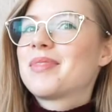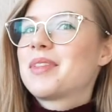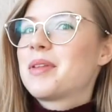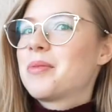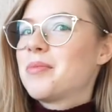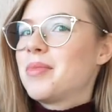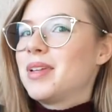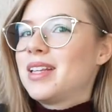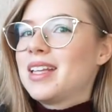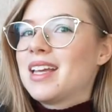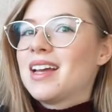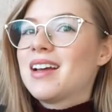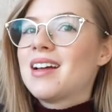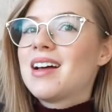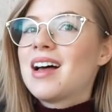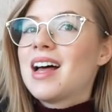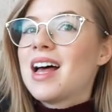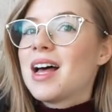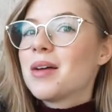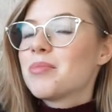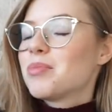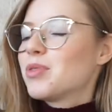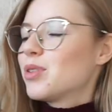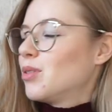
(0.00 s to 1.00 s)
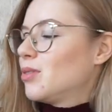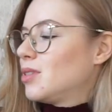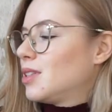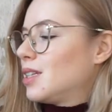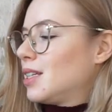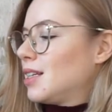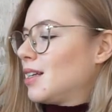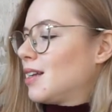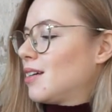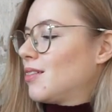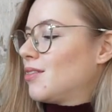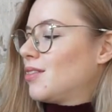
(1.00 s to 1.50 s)
But yeah,
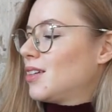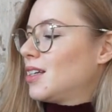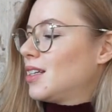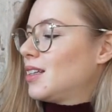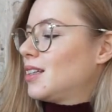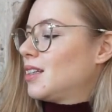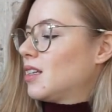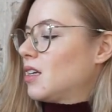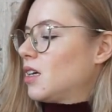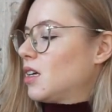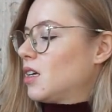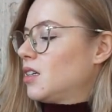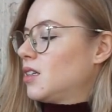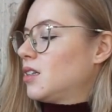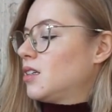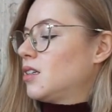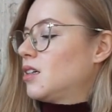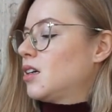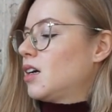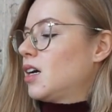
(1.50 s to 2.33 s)
absolutely love it. Uh,